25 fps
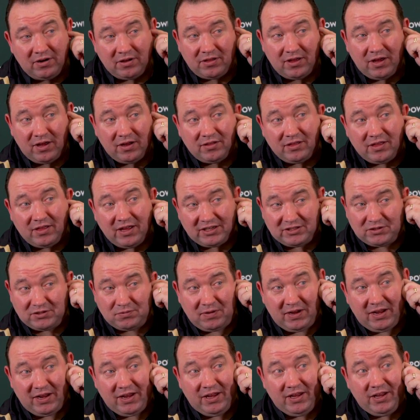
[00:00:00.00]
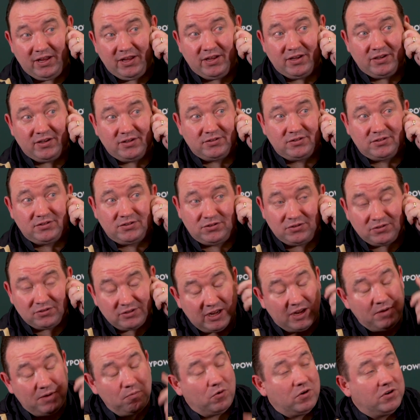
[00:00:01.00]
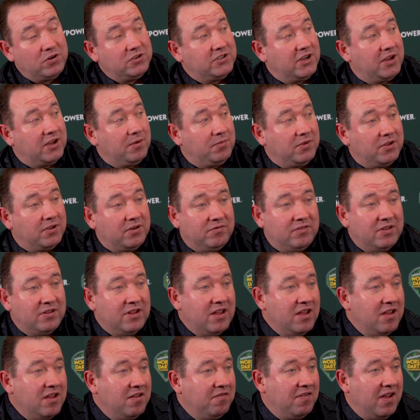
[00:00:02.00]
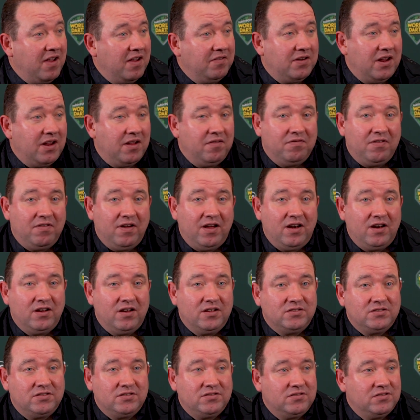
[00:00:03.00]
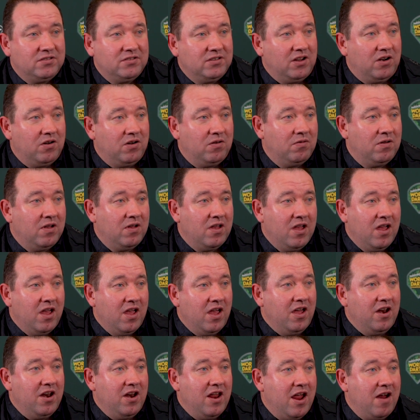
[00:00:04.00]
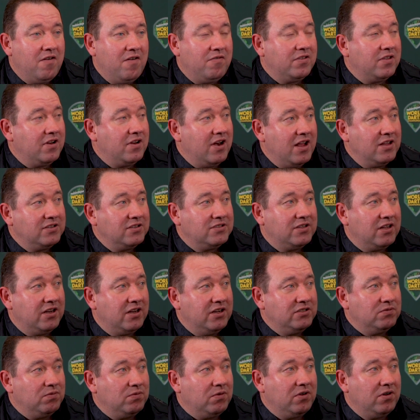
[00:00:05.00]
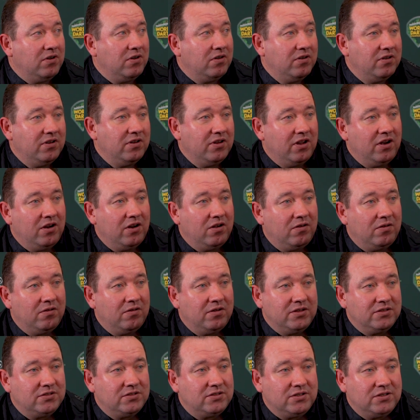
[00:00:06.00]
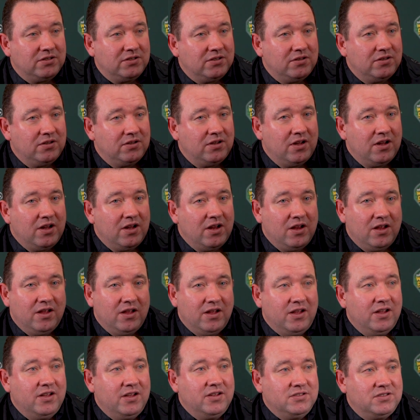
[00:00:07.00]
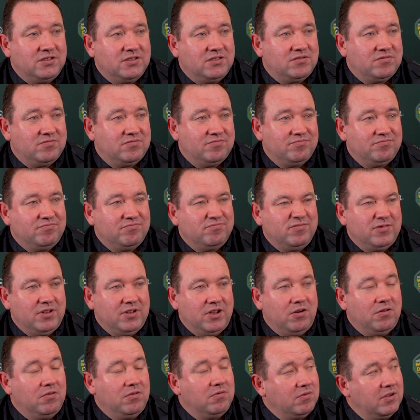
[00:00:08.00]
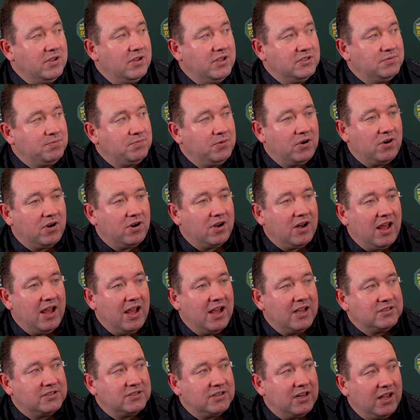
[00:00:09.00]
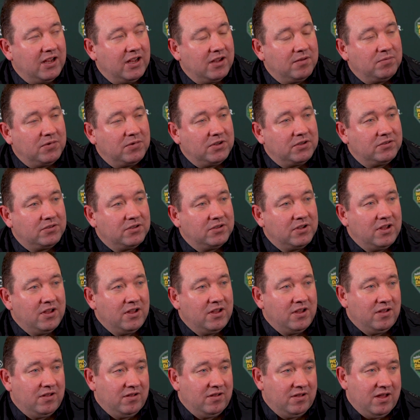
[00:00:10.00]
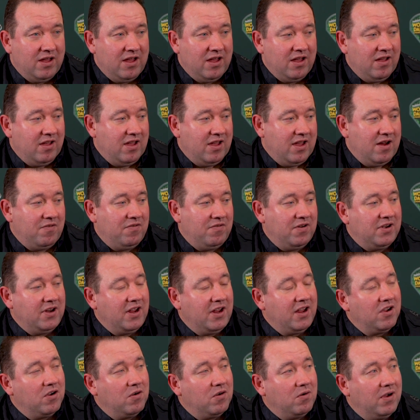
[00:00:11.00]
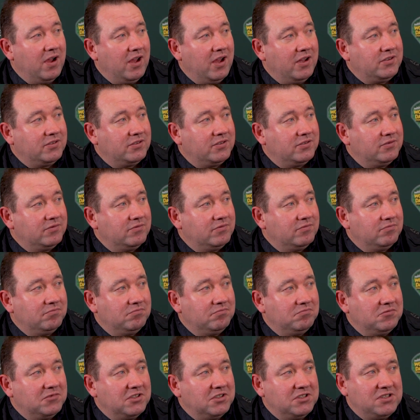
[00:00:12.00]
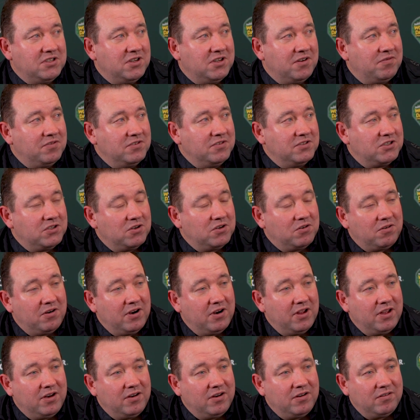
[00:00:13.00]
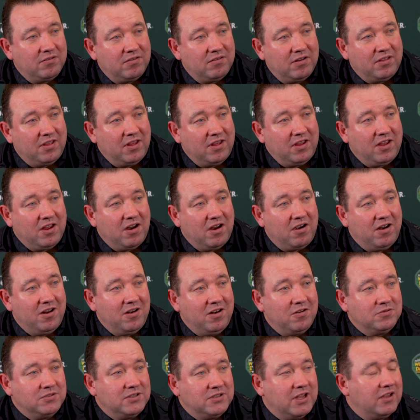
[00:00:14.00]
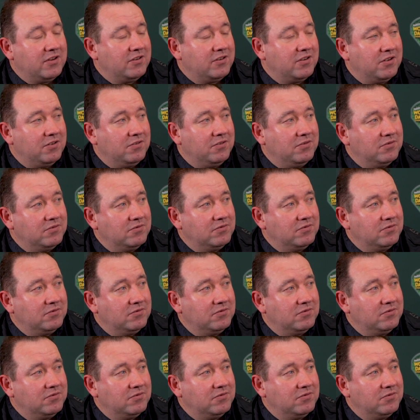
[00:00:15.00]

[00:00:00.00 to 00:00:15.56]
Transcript: I think that's why he is two-time world champion, five-time finalist, you know, and everything else that he's won. You know, it's, uh, he's, you know, he's pure class, like, but every day I go out, it's a different story, and I think Gary knows that too.